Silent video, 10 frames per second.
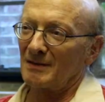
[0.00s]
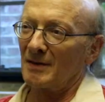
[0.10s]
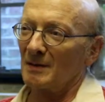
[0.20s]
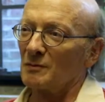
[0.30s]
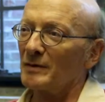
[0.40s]

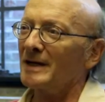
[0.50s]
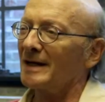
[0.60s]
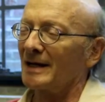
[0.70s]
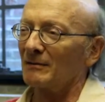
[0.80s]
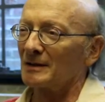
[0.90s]
The
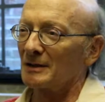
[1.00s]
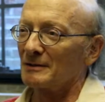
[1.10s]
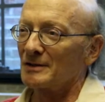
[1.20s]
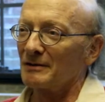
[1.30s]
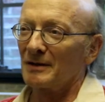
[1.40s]
reading of
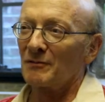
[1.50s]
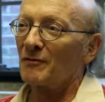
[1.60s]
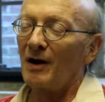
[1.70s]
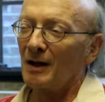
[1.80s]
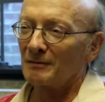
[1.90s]
literature
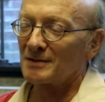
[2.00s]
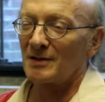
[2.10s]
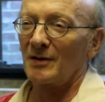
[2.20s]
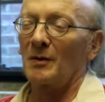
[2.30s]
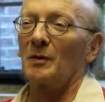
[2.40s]
involves
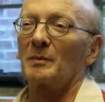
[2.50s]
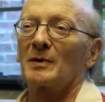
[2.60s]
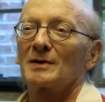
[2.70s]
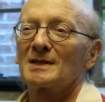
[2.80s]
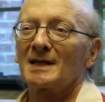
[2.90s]
the whole
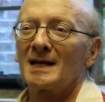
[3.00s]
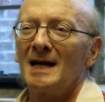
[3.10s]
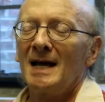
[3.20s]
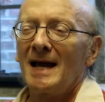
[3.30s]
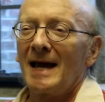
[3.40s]
person.
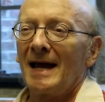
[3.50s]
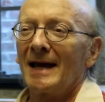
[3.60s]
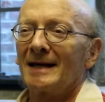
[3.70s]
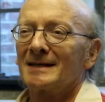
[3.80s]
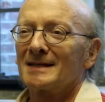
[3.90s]

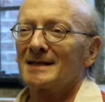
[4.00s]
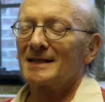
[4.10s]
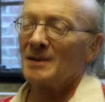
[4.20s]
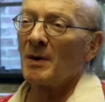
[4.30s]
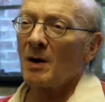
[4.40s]
And
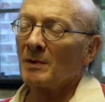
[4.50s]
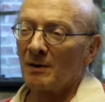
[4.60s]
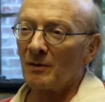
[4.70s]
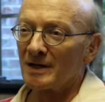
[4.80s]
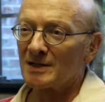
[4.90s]
the
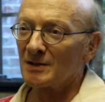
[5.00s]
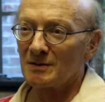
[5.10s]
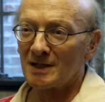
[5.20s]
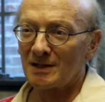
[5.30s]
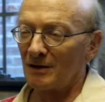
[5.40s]
moment when
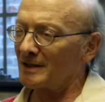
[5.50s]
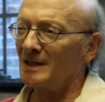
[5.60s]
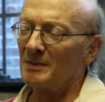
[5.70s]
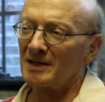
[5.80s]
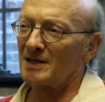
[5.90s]
students start
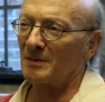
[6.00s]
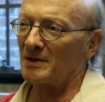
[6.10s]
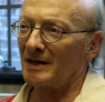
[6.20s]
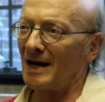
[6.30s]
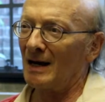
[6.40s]
keeping
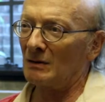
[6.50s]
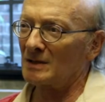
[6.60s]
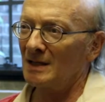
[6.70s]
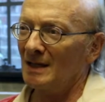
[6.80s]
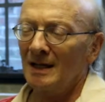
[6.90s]
something
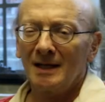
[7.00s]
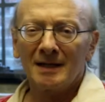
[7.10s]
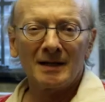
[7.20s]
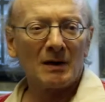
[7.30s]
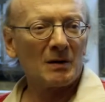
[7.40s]
out,
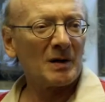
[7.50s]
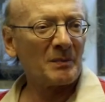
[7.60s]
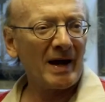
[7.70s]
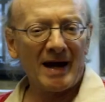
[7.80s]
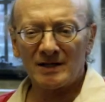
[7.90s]
you know, a
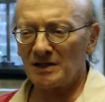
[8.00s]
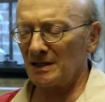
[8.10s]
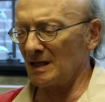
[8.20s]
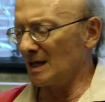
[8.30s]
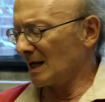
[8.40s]

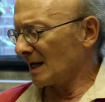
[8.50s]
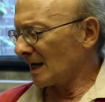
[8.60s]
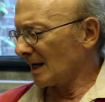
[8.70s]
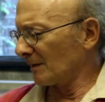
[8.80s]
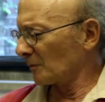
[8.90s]
passion,
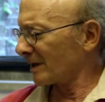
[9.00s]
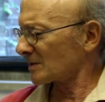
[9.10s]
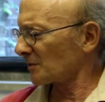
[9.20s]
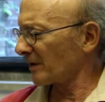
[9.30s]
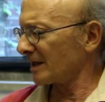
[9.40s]
a
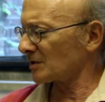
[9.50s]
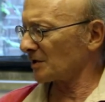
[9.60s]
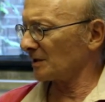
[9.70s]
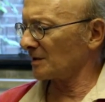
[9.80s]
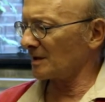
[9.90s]

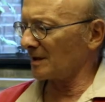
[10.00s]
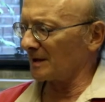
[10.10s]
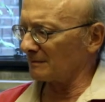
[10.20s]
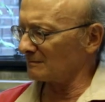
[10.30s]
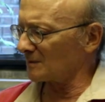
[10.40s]
reservation,
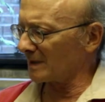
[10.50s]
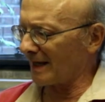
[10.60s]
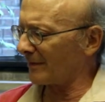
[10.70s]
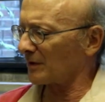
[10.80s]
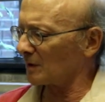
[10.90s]
a
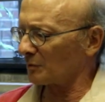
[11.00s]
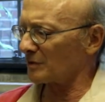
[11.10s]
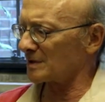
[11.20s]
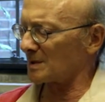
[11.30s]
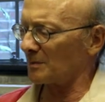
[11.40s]
ethical
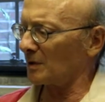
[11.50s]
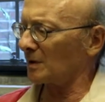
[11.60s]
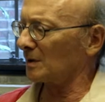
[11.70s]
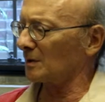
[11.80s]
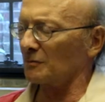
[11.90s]

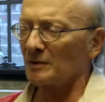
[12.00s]
principle, a